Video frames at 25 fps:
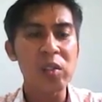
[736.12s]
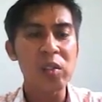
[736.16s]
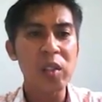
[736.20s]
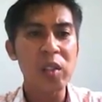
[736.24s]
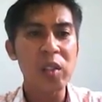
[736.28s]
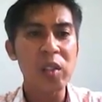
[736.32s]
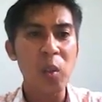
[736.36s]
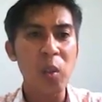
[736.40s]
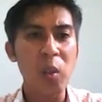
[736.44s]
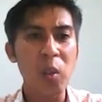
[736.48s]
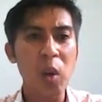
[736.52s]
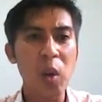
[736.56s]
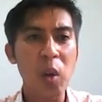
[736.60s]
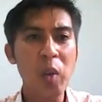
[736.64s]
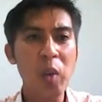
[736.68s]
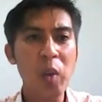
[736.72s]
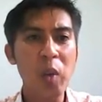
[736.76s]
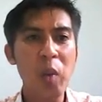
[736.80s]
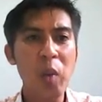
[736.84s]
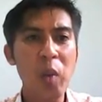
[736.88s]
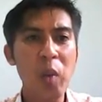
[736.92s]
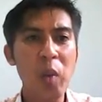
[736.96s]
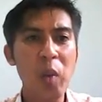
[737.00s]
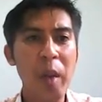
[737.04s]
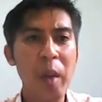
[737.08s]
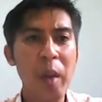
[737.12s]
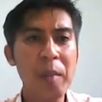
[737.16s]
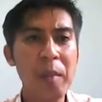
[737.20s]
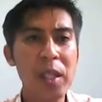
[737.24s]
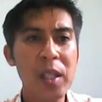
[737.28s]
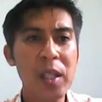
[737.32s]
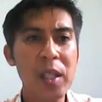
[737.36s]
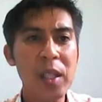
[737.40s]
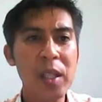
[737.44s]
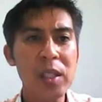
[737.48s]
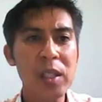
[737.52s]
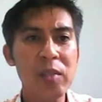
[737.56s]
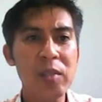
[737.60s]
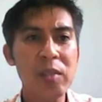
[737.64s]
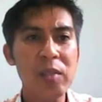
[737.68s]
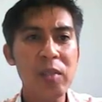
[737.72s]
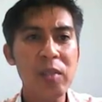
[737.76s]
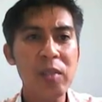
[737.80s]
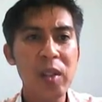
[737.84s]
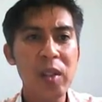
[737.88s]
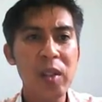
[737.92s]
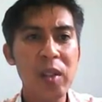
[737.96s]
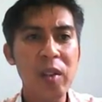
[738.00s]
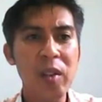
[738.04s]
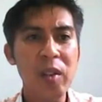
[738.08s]
the World Wide Web that is
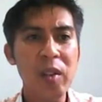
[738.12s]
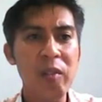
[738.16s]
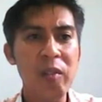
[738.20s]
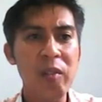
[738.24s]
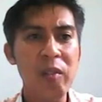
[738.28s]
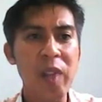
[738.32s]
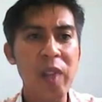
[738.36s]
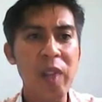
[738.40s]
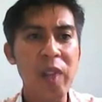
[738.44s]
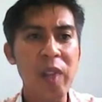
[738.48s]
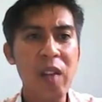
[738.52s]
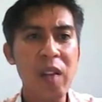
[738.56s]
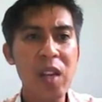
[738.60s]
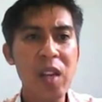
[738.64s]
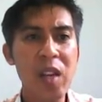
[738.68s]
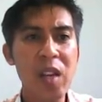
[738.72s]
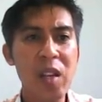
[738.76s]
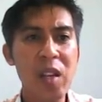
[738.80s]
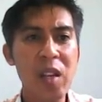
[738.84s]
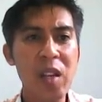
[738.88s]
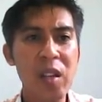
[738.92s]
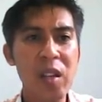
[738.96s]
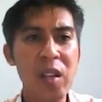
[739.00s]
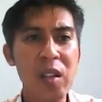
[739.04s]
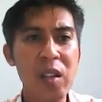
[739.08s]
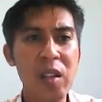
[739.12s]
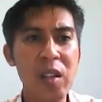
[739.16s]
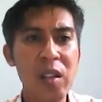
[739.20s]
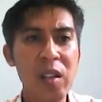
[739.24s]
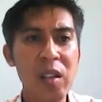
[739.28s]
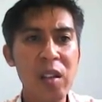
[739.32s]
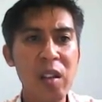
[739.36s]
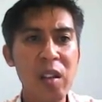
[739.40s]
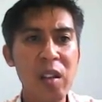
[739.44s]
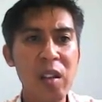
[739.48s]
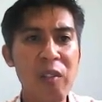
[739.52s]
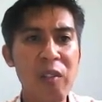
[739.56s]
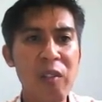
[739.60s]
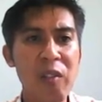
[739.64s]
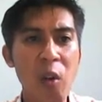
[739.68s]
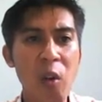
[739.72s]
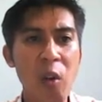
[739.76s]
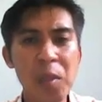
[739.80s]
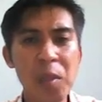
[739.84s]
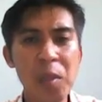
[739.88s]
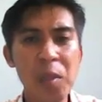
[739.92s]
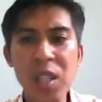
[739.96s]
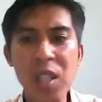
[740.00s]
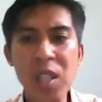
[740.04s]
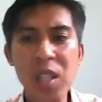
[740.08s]
very
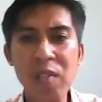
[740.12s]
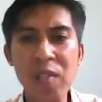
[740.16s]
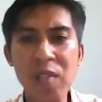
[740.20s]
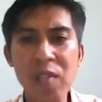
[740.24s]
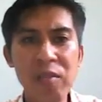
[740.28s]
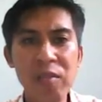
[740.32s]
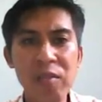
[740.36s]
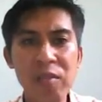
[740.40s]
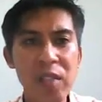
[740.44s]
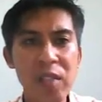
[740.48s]
informative,